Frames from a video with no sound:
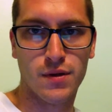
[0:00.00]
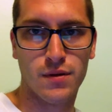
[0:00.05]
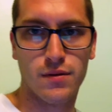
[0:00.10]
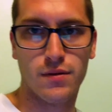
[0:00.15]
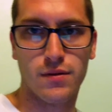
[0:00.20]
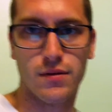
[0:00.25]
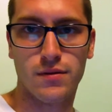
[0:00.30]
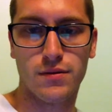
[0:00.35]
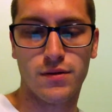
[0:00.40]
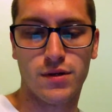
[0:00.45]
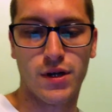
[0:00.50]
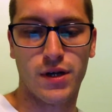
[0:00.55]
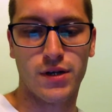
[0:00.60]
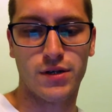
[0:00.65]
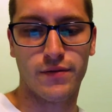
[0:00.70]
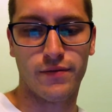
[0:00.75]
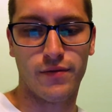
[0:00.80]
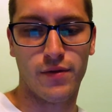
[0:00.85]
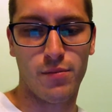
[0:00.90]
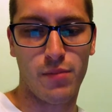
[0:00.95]
A little
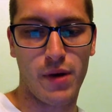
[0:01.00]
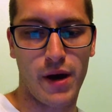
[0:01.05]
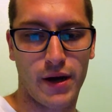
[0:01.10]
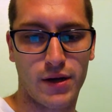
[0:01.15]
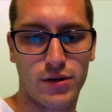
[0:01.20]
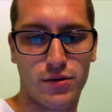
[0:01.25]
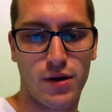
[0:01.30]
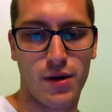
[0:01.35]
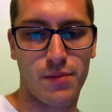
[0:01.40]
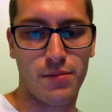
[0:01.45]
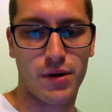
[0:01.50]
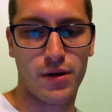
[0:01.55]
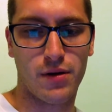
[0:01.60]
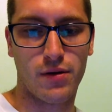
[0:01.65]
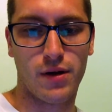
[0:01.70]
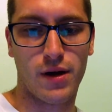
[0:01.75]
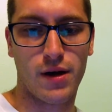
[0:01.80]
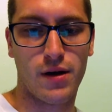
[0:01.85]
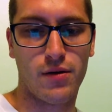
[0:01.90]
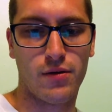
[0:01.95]
change of the backdrop
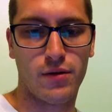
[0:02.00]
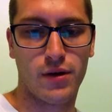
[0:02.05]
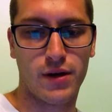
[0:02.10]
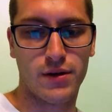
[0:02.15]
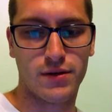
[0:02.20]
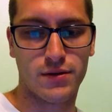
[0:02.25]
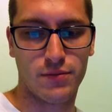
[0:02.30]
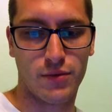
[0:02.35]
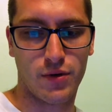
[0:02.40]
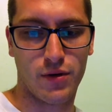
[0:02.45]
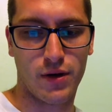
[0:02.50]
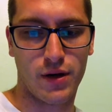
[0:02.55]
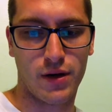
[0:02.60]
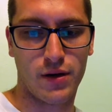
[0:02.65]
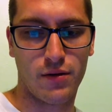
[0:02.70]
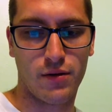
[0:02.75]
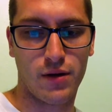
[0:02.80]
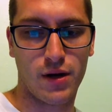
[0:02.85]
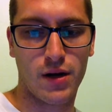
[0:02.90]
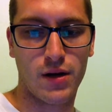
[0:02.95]
here now. We got some
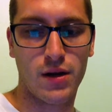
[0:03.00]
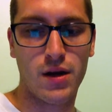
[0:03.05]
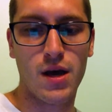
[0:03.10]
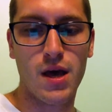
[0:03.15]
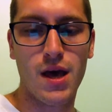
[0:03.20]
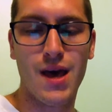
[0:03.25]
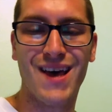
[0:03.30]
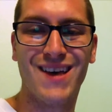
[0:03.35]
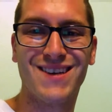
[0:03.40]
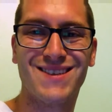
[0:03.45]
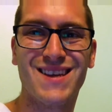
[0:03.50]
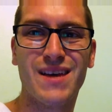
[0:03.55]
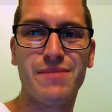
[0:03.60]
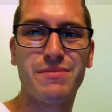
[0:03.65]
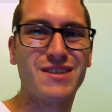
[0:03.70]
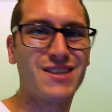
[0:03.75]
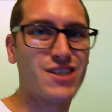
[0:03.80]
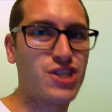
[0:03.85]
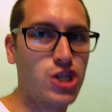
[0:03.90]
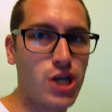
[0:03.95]
green going on. His
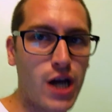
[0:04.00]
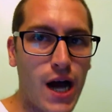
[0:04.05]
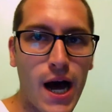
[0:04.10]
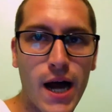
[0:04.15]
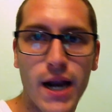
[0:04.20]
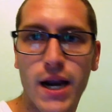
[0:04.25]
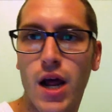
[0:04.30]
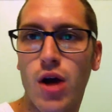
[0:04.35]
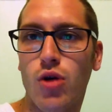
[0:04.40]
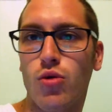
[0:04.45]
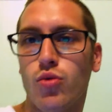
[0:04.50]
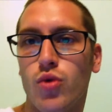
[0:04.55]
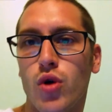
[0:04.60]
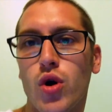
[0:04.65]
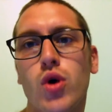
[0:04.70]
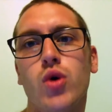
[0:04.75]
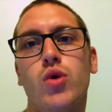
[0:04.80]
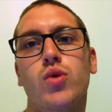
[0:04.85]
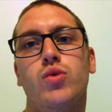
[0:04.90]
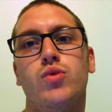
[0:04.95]
name is John
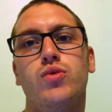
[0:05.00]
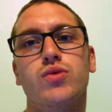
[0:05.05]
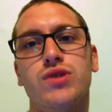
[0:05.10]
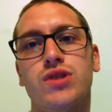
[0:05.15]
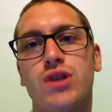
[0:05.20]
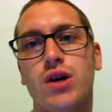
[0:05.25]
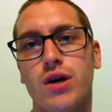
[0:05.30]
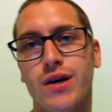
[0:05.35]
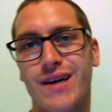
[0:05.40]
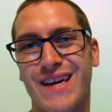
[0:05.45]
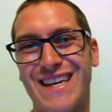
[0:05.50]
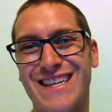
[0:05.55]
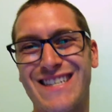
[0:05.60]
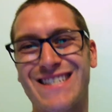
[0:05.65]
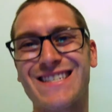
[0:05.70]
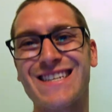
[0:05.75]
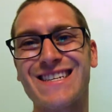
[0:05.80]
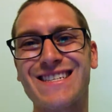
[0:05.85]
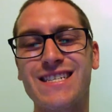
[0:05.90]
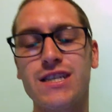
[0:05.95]
Rose. Okay,
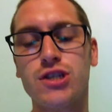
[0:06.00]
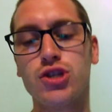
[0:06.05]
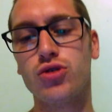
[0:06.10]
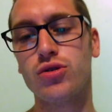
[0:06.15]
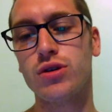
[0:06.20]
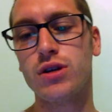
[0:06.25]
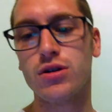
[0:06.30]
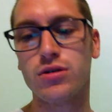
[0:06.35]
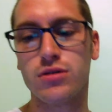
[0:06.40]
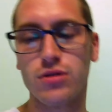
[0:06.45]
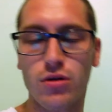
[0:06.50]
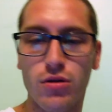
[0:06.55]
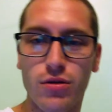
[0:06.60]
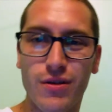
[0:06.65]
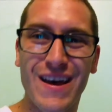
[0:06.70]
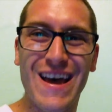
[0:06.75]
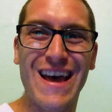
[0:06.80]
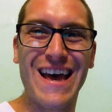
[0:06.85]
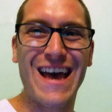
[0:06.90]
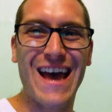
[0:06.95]
62 years
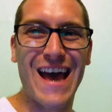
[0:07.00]
old.